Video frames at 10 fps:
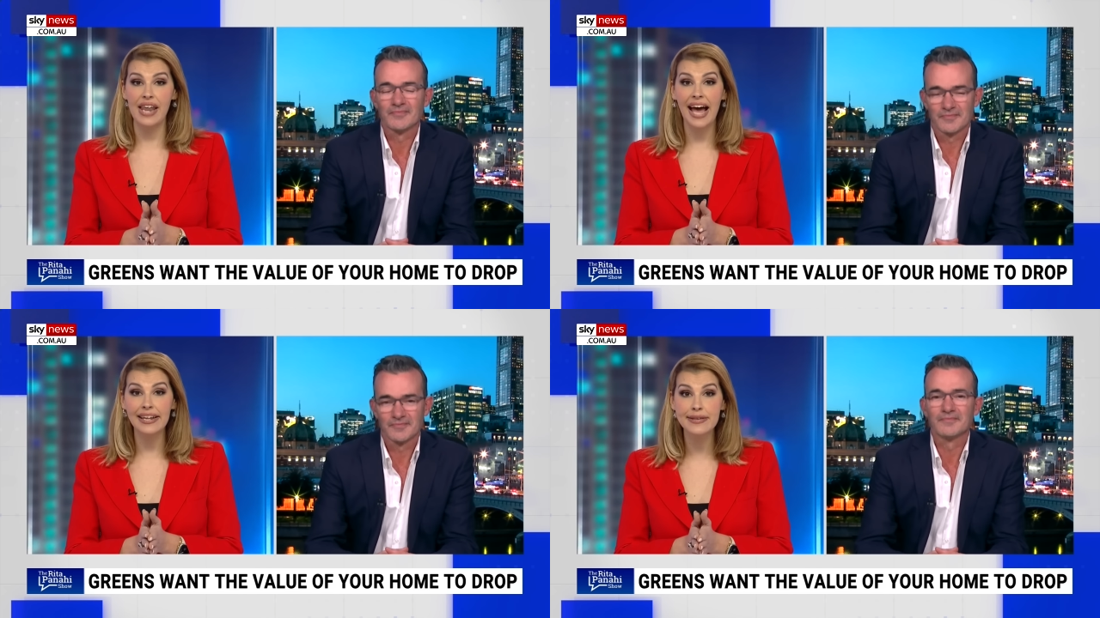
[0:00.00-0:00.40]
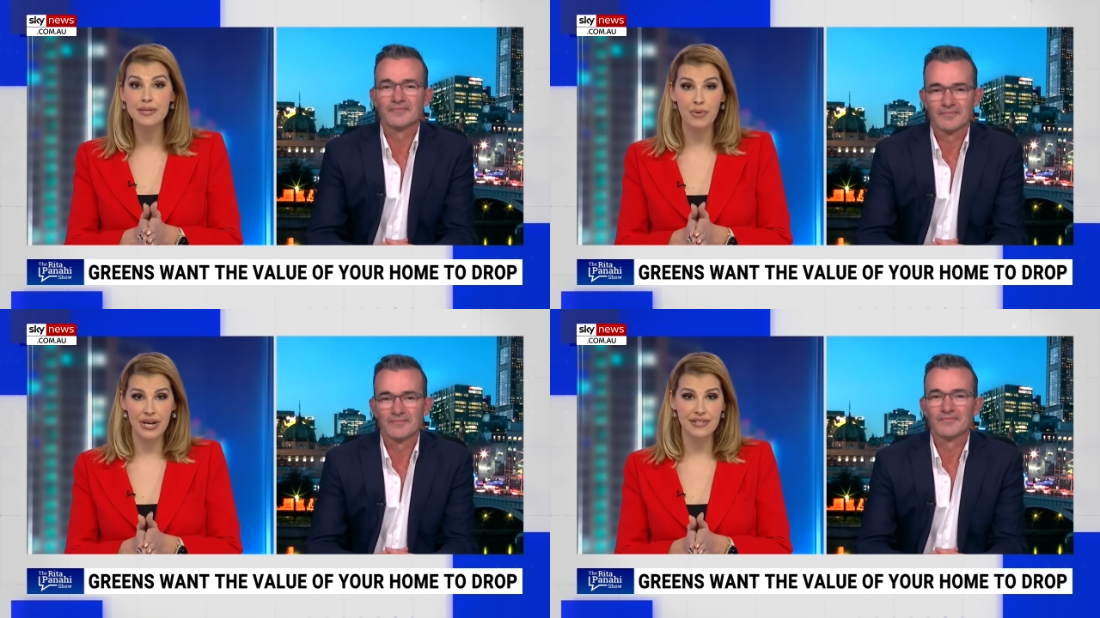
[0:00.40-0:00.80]
Speaker 1: Alice
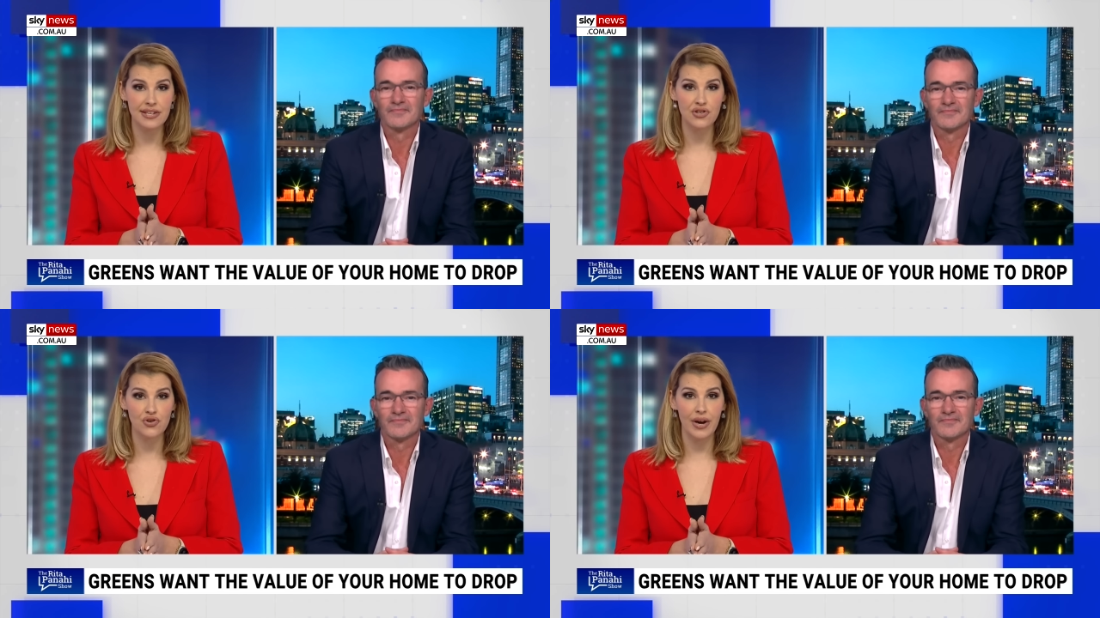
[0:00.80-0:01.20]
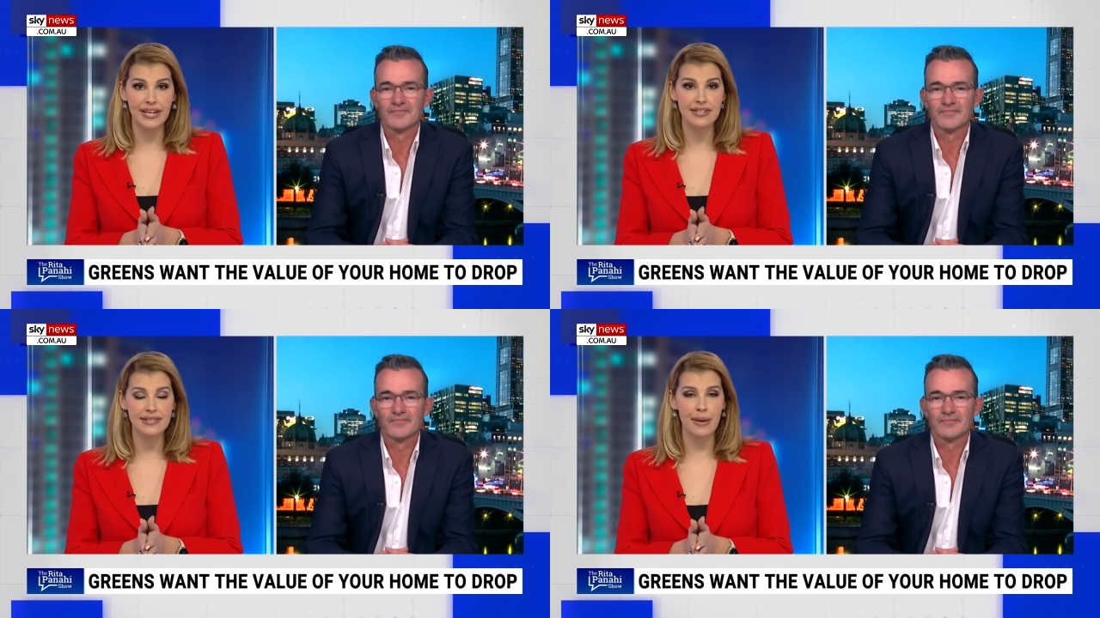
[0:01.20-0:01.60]
Springs has
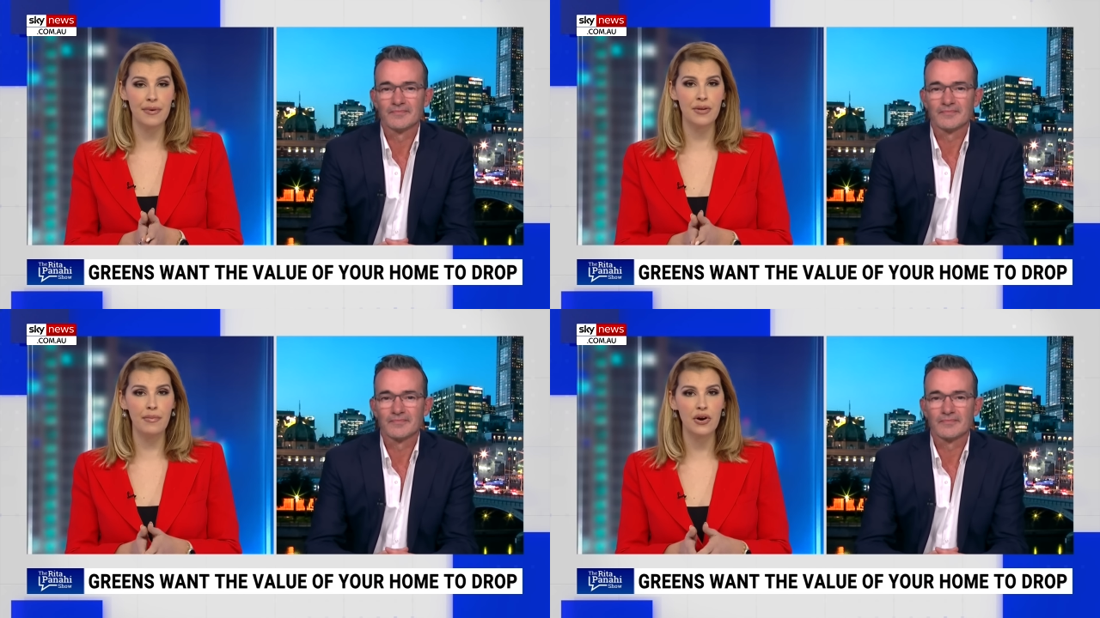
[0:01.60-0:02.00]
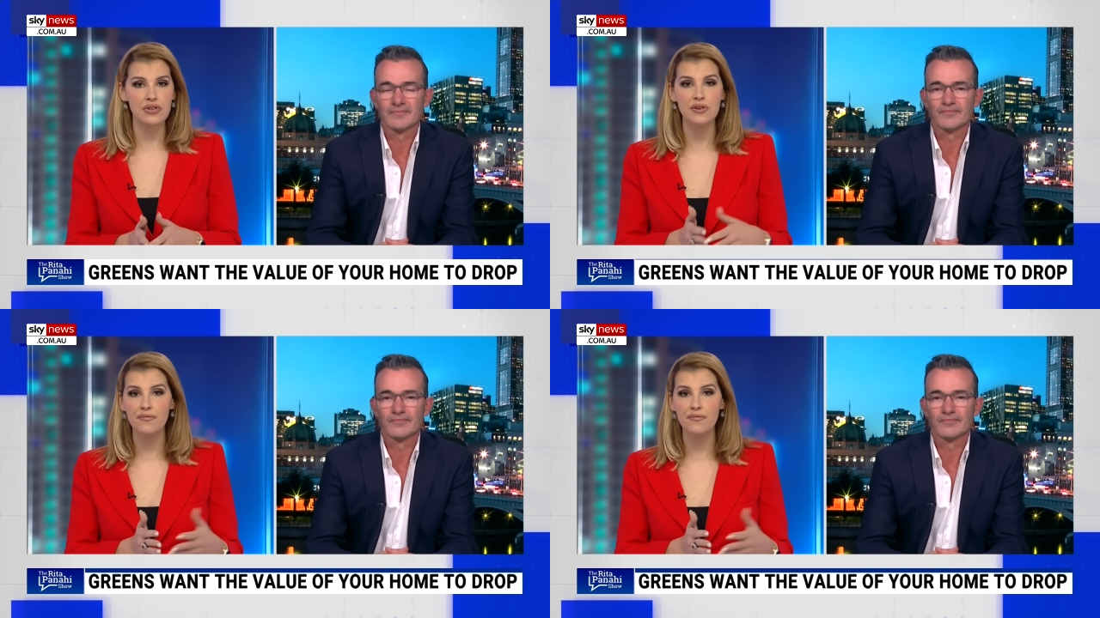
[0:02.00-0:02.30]
joined some of the most